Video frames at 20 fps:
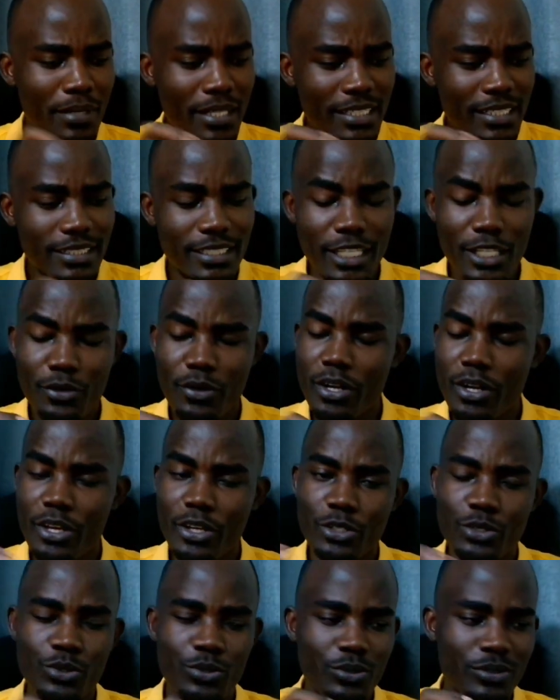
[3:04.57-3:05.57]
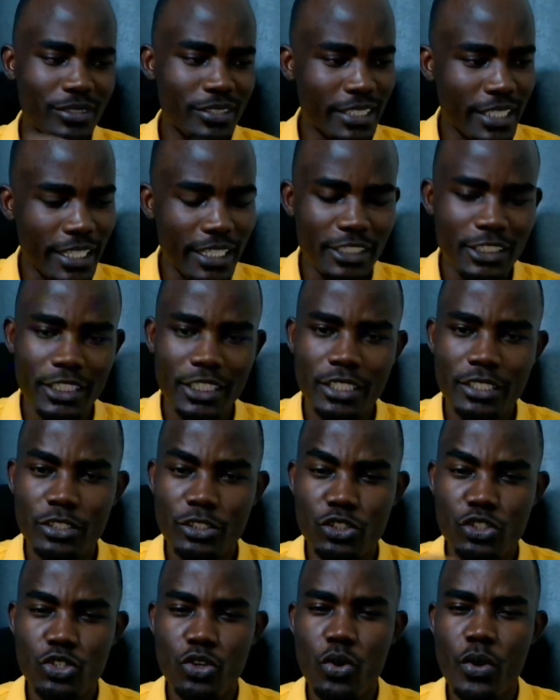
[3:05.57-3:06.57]
let's say you are into sketching,
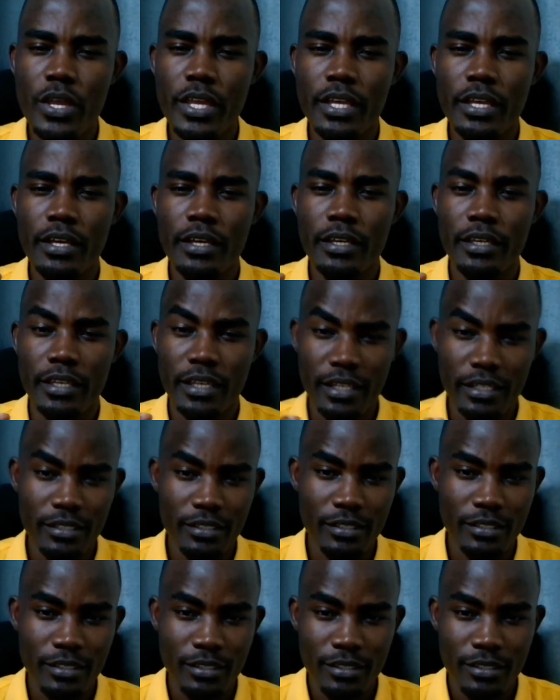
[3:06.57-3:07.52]
drawing, yeah,